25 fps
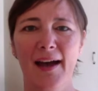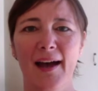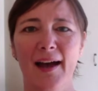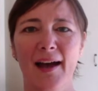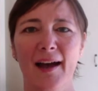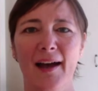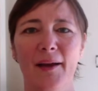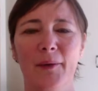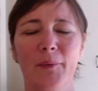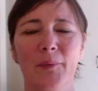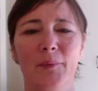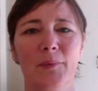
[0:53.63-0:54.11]

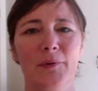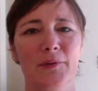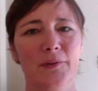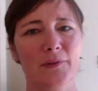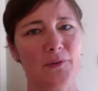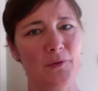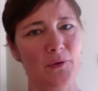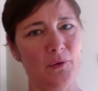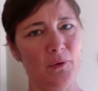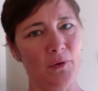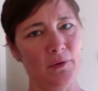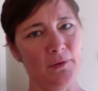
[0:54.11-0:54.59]
I was
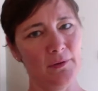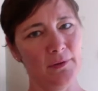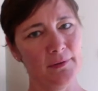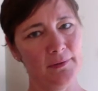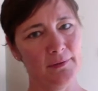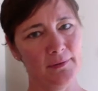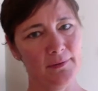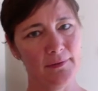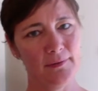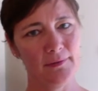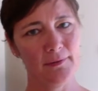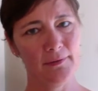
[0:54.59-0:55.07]
told,
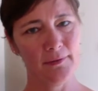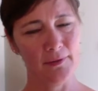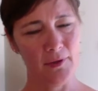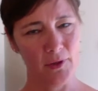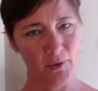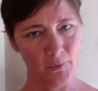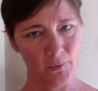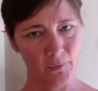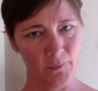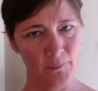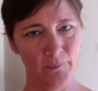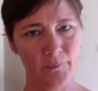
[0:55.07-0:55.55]

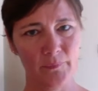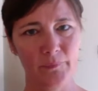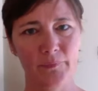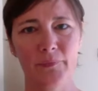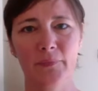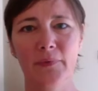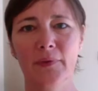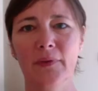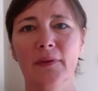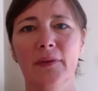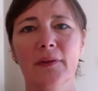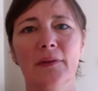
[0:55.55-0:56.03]
no,
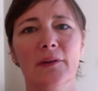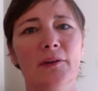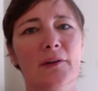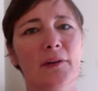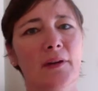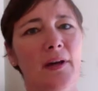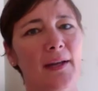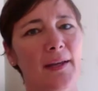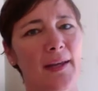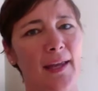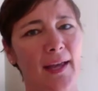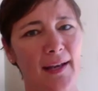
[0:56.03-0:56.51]
you're
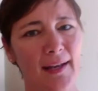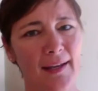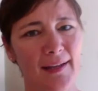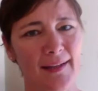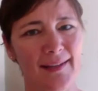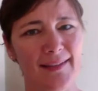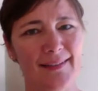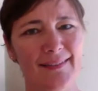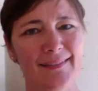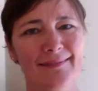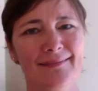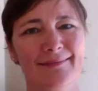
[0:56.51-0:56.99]
not getting
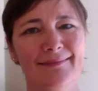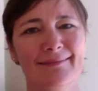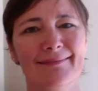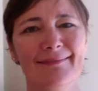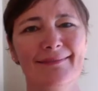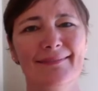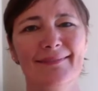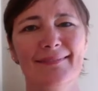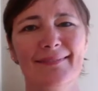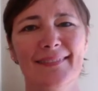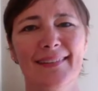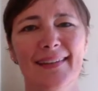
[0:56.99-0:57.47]
it.
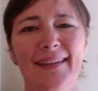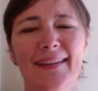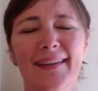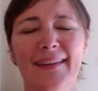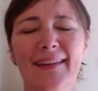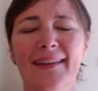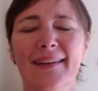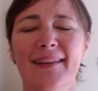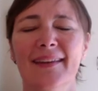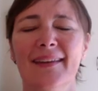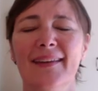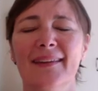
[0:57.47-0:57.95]

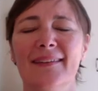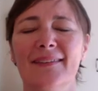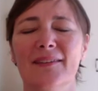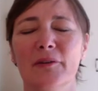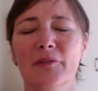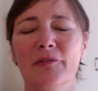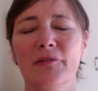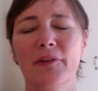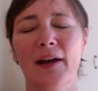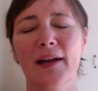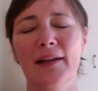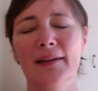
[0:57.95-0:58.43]

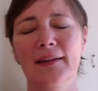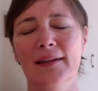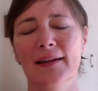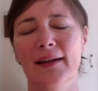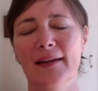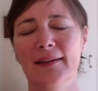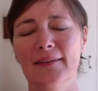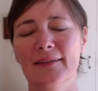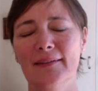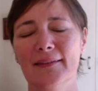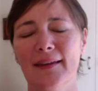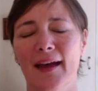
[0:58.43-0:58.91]
So finally
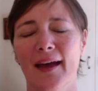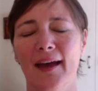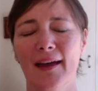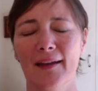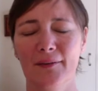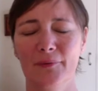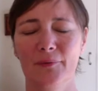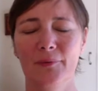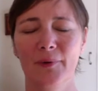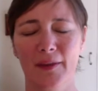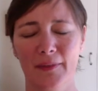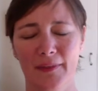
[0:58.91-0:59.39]
I
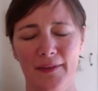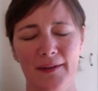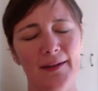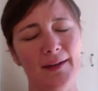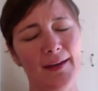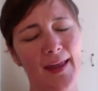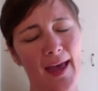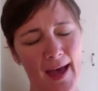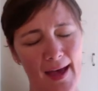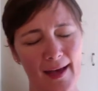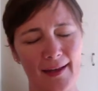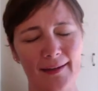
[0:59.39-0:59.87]
sat with it
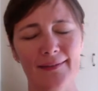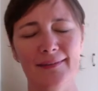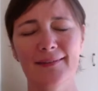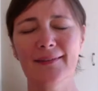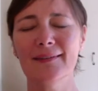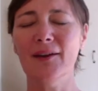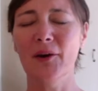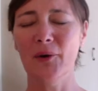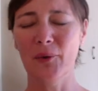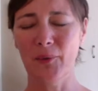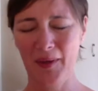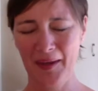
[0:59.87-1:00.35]
and
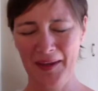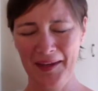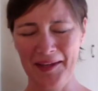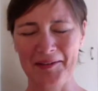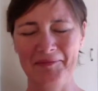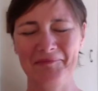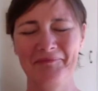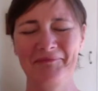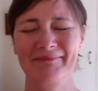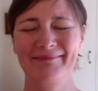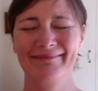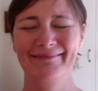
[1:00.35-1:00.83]
asked,
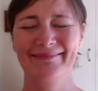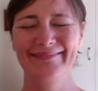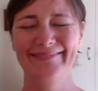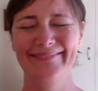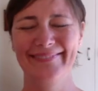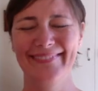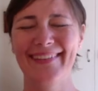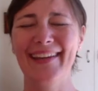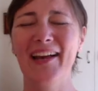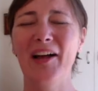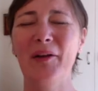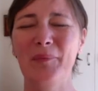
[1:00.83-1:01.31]
okay,
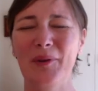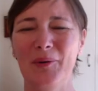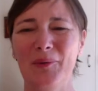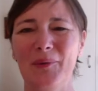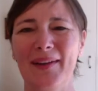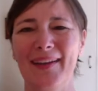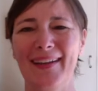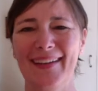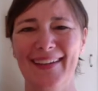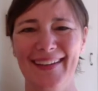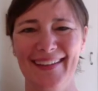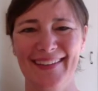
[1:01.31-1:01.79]
tell me
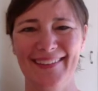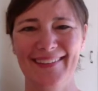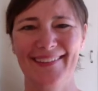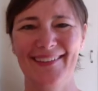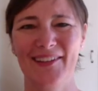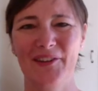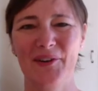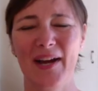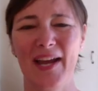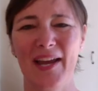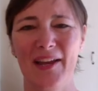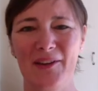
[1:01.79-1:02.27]
what it is
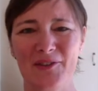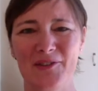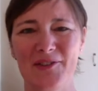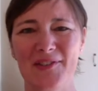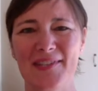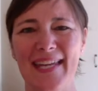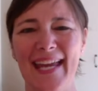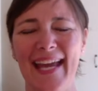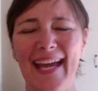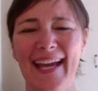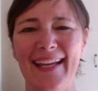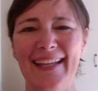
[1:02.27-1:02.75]
so I
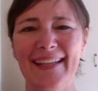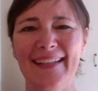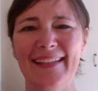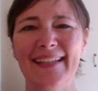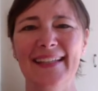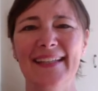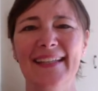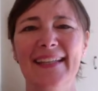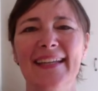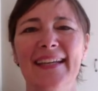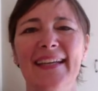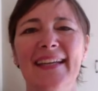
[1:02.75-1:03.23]
understand.
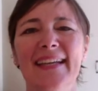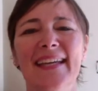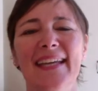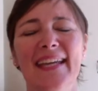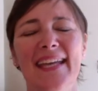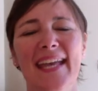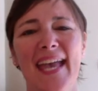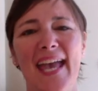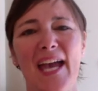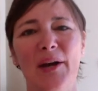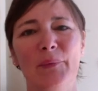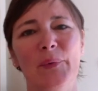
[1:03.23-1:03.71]

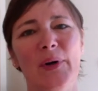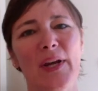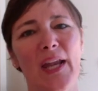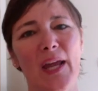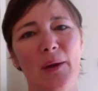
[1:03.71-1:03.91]
And what